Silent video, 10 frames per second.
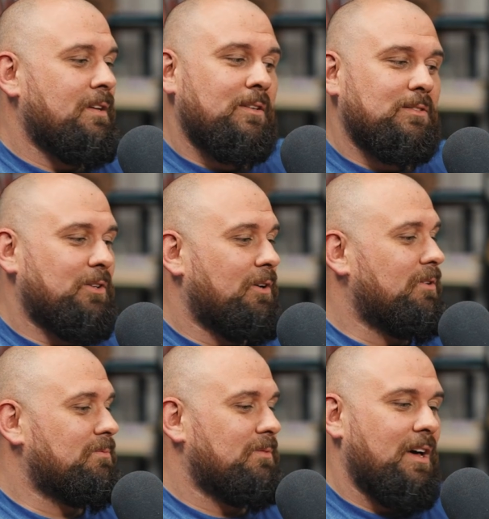
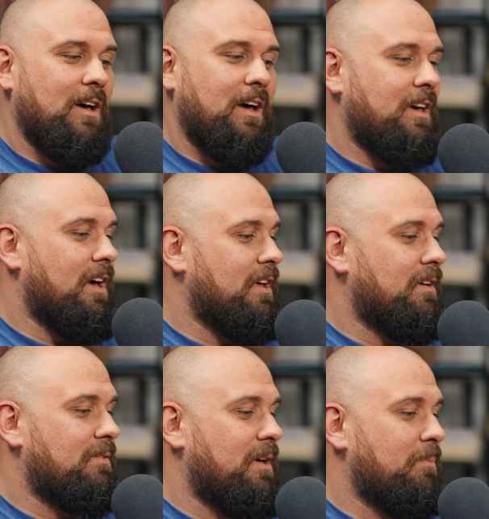got
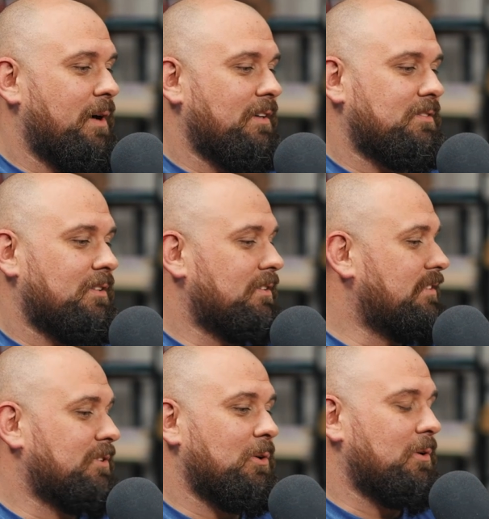a bicycle.
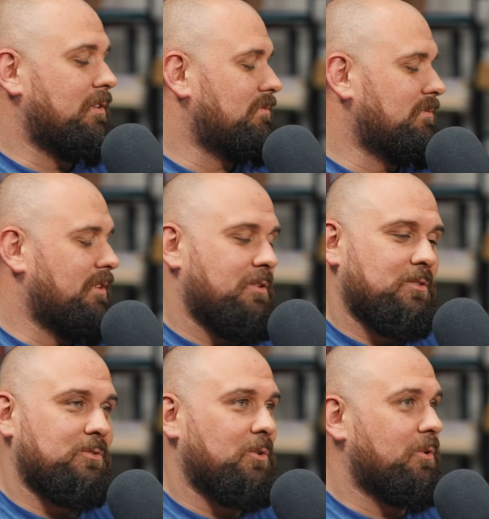That's a whole another
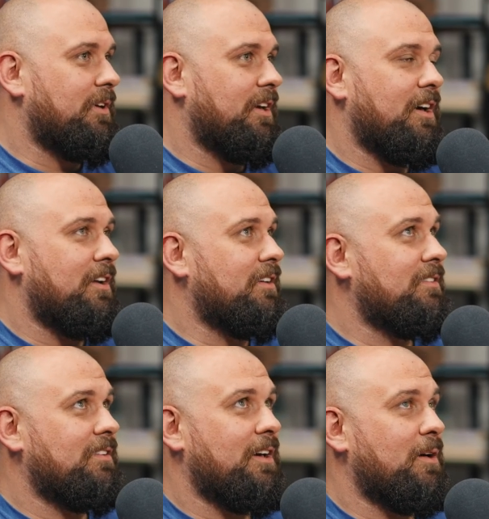story. I got
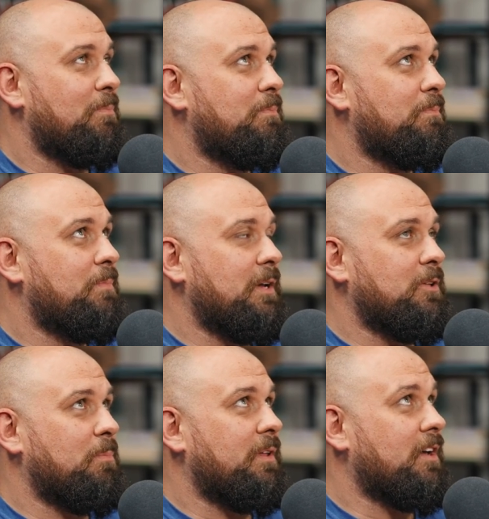picked
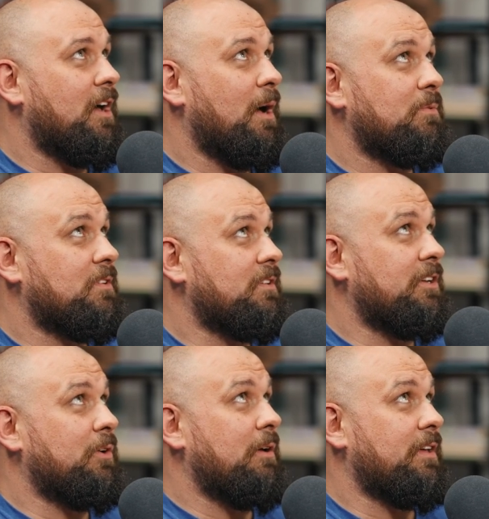up by the cops because I didn't
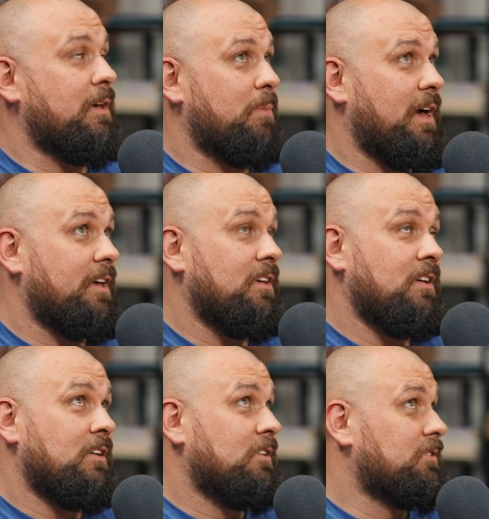know how to get back.
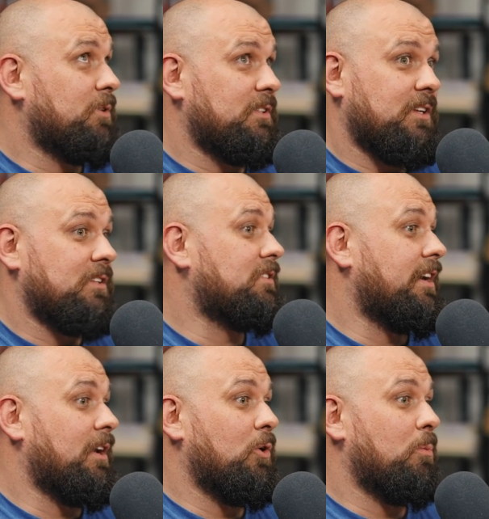So I said I'd
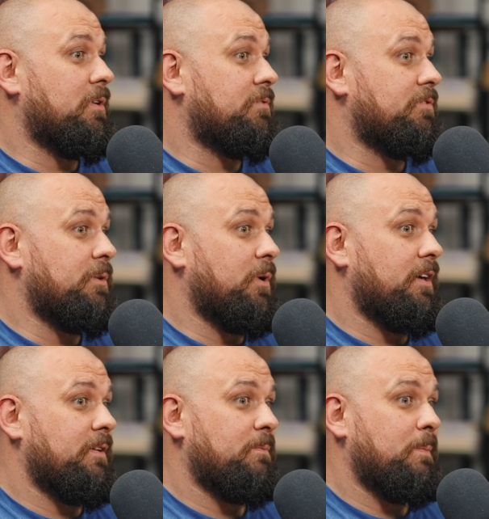cycle home on a
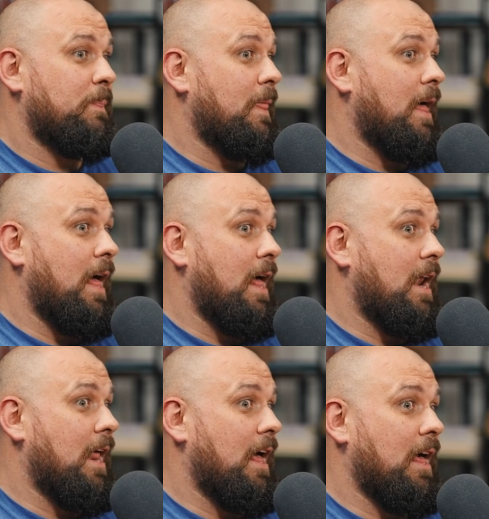freeway.
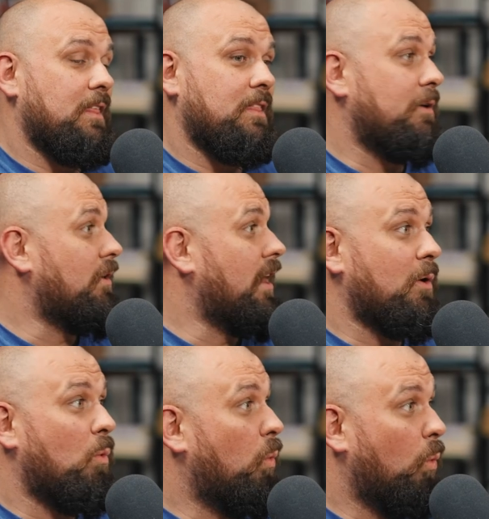And they were like,
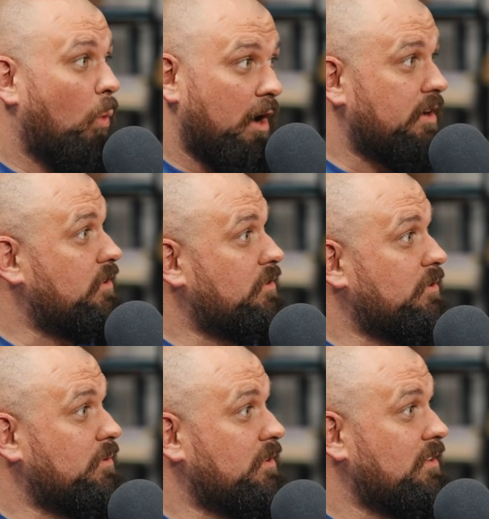what are you
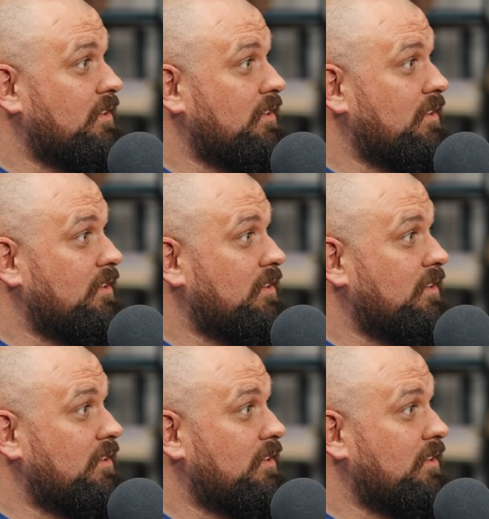doing?